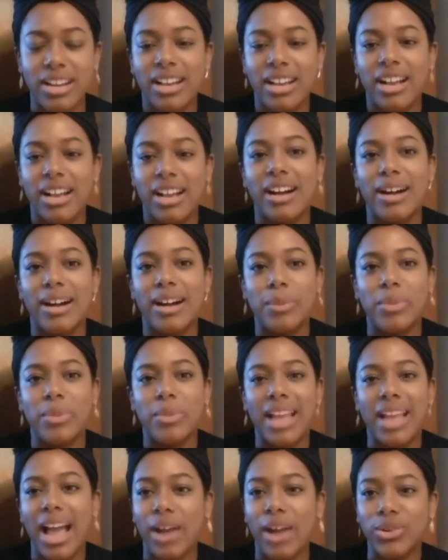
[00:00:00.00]
and
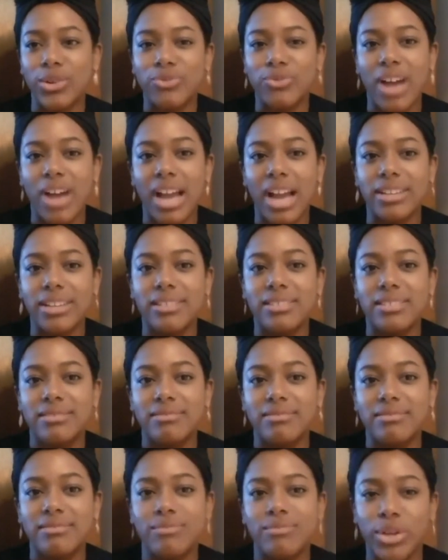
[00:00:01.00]
how do you find
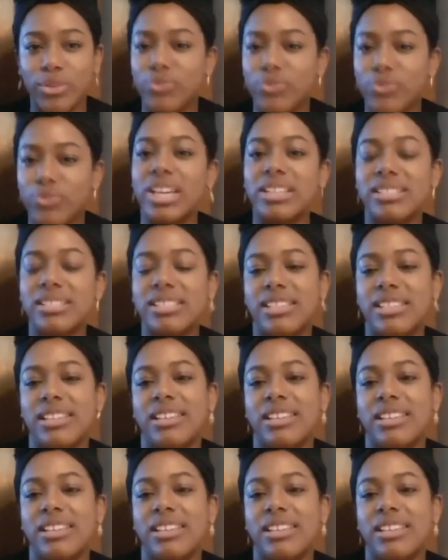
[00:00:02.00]
where you fit.